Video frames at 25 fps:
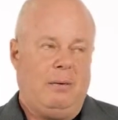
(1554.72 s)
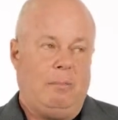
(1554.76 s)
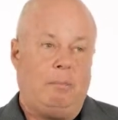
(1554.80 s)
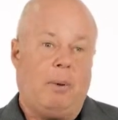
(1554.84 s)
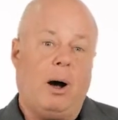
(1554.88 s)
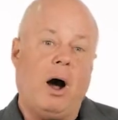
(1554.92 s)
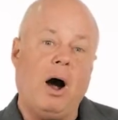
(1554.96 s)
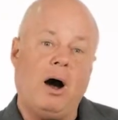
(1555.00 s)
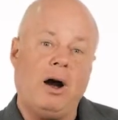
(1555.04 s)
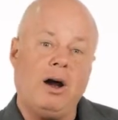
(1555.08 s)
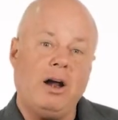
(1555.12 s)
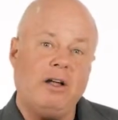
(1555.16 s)

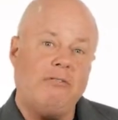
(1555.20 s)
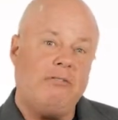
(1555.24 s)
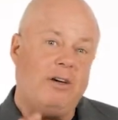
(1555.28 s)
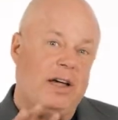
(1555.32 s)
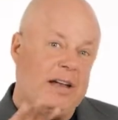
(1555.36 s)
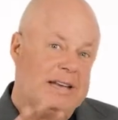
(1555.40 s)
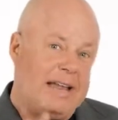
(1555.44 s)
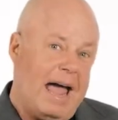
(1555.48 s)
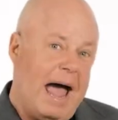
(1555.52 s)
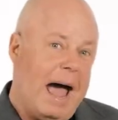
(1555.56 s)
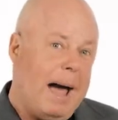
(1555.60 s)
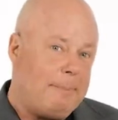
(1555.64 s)
part of
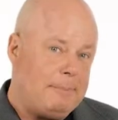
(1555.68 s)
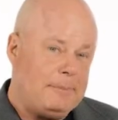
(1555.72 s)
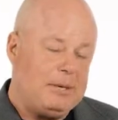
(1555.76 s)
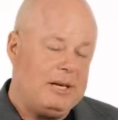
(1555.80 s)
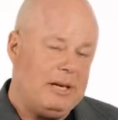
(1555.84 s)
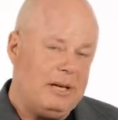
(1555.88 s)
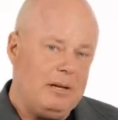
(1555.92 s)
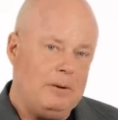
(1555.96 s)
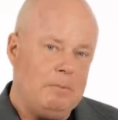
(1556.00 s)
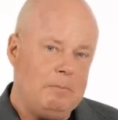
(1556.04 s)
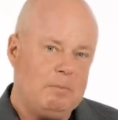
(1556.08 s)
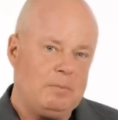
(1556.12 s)

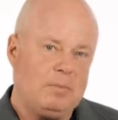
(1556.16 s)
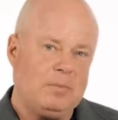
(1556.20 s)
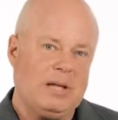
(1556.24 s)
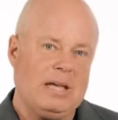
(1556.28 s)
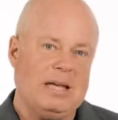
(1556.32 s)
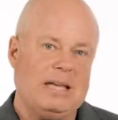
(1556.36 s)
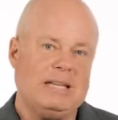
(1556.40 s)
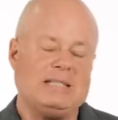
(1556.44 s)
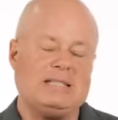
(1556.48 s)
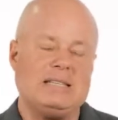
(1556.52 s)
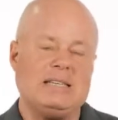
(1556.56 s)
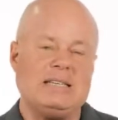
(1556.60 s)
adapting
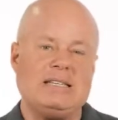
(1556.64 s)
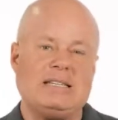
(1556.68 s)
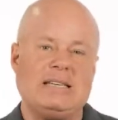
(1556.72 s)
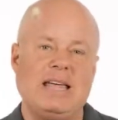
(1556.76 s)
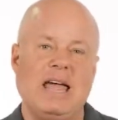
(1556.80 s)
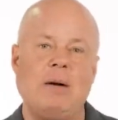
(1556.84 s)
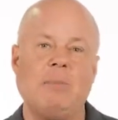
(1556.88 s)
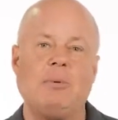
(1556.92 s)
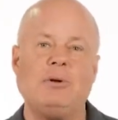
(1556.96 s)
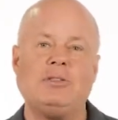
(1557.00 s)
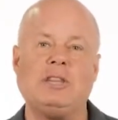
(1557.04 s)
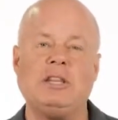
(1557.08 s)
is to
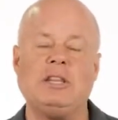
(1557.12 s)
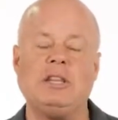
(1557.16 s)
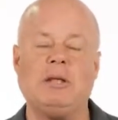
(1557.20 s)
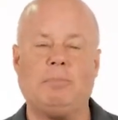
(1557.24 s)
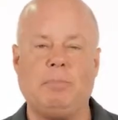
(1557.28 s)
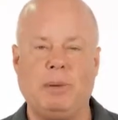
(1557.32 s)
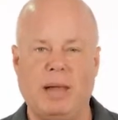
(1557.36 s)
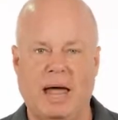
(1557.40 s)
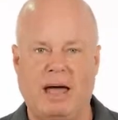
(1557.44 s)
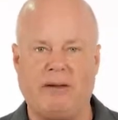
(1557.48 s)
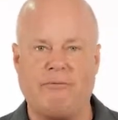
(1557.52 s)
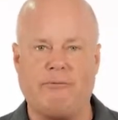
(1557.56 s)
stay within the
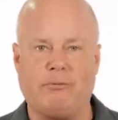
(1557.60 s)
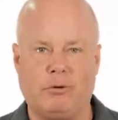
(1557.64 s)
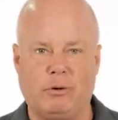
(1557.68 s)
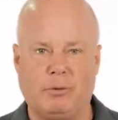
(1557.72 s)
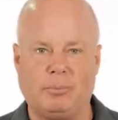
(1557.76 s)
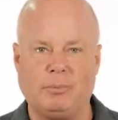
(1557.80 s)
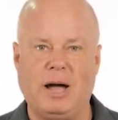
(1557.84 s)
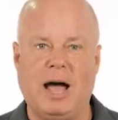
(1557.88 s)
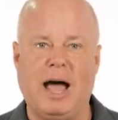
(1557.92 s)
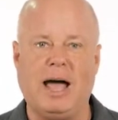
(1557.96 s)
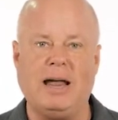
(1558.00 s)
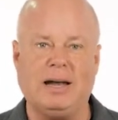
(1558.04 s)

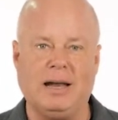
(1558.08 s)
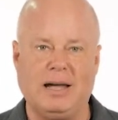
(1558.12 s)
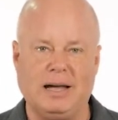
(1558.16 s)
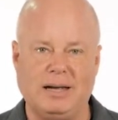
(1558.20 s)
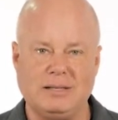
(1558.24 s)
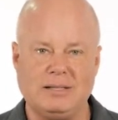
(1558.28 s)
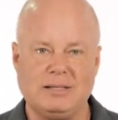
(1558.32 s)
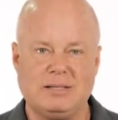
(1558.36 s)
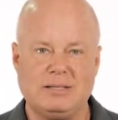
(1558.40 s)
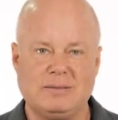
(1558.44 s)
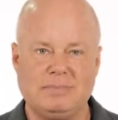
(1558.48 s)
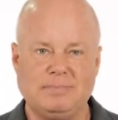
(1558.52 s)
platform
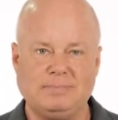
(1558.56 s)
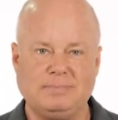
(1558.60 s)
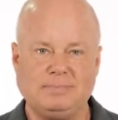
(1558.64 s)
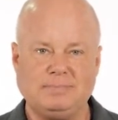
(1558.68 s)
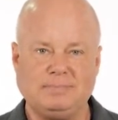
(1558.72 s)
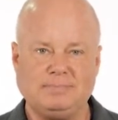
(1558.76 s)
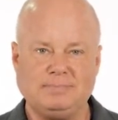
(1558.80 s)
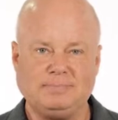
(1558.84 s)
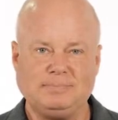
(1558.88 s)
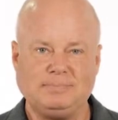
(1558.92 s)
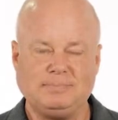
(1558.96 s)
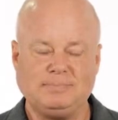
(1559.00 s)
guidelines.
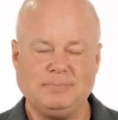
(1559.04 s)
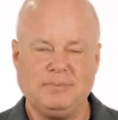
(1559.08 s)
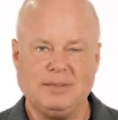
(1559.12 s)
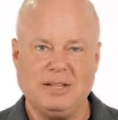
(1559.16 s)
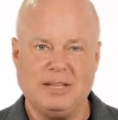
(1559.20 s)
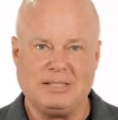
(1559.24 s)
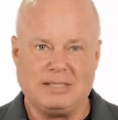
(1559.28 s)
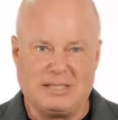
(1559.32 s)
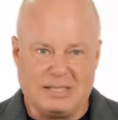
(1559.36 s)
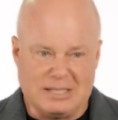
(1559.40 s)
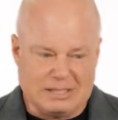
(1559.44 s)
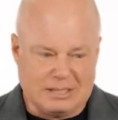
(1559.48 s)

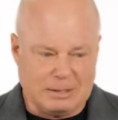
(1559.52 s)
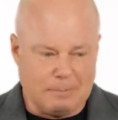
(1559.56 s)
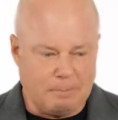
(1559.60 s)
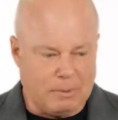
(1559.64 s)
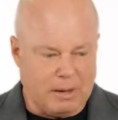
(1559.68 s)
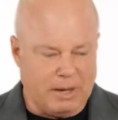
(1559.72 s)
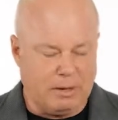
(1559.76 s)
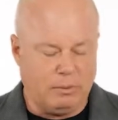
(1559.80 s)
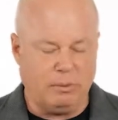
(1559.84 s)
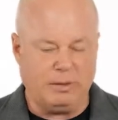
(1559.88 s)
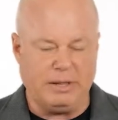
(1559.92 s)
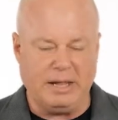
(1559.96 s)
This is the
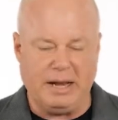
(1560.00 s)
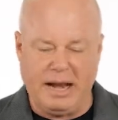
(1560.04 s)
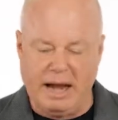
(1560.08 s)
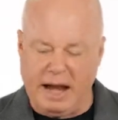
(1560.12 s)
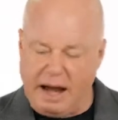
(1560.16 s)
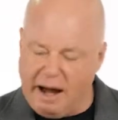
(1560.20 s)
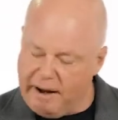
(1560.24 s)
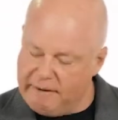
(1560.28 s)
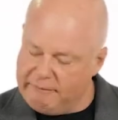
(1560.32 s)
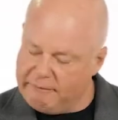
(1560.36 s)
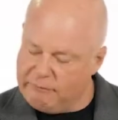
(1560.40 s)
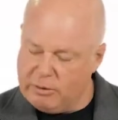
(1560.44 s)
big one that
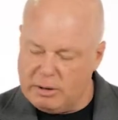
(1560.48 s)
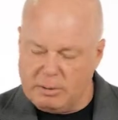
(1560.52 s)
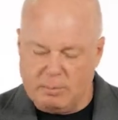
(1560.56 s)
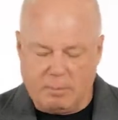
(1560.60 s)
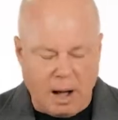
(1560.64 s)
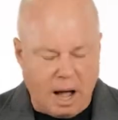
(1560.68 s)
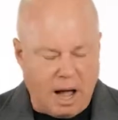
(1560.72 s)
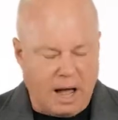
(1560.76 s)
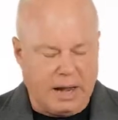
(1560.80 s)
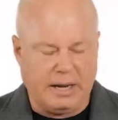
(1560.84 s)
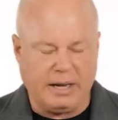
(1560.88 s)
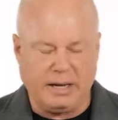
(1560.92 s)

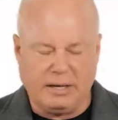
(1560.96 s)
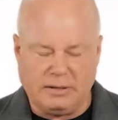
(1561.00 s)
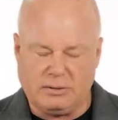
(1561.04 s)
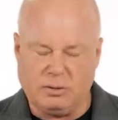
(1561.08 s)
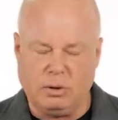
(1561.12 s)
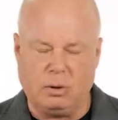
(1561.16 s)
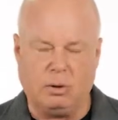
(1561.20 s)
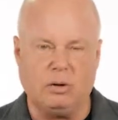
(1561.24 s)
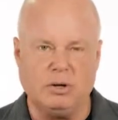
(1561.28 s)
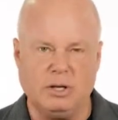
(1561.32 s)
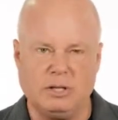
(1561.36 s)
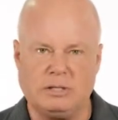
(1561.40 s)
everybody
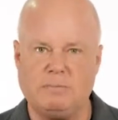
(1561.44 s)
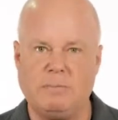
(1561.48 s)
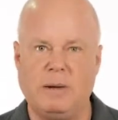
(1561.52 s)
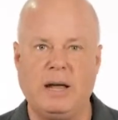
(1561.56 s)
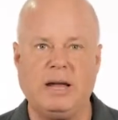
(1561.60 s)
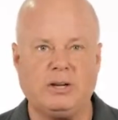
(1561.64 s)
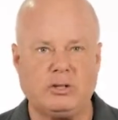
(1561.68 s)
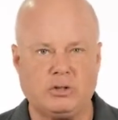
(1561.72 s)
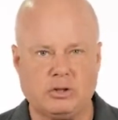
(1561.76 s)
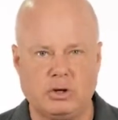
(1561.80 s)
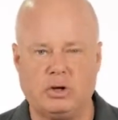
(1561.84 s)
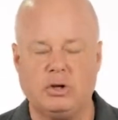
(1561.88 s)
told us,
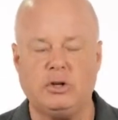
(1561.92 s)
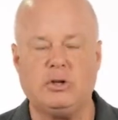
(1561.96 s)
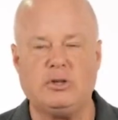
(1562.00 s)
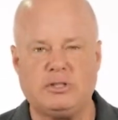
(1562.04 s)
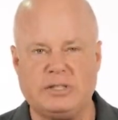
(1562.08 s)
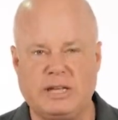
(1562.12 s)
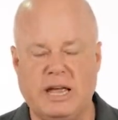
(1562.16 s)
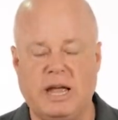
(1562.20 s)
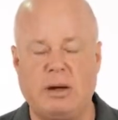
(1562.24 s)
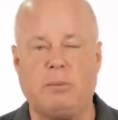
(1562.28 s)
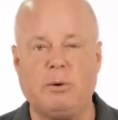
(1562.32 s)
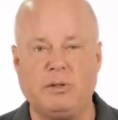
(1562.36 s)
make sure you
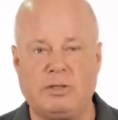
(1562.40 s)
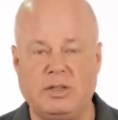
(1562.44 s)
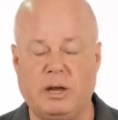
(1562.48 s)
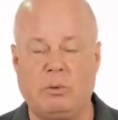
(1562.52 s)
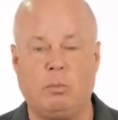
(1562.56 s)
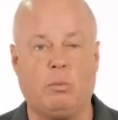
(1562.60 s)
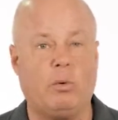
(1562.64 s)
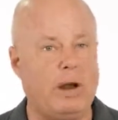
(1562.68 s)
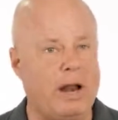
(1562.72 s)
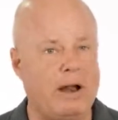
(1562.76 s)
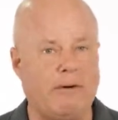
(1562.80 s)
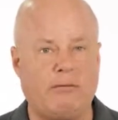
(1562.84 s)
stay
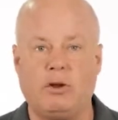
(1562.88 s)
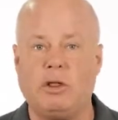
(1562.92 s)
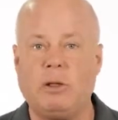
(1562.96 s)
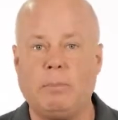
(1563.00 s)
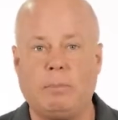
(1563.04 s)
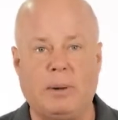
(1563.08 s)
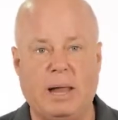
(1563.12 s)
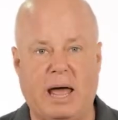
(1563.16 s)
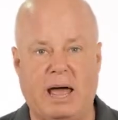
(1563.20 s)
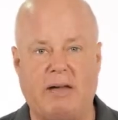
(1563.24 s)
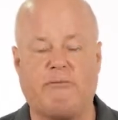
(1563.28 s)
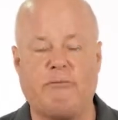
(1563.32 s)
within whatever the
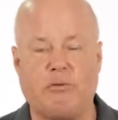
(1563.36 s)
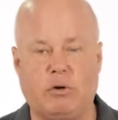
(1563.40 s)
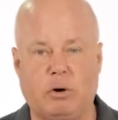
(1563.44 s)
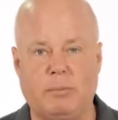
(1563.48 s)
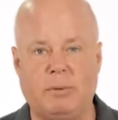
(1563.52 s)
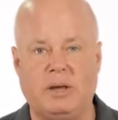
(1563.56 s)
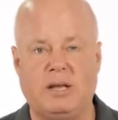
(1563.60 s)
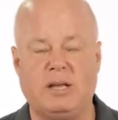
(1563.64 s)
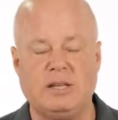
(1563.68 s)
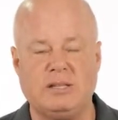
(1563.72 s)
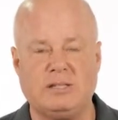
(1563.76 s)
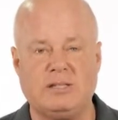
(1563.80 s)
platform
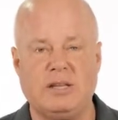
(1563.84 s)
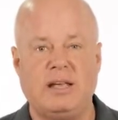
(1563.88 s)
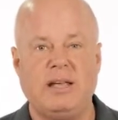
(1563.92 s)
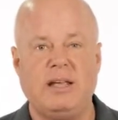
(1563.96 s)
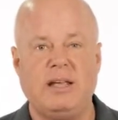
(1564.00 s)
is,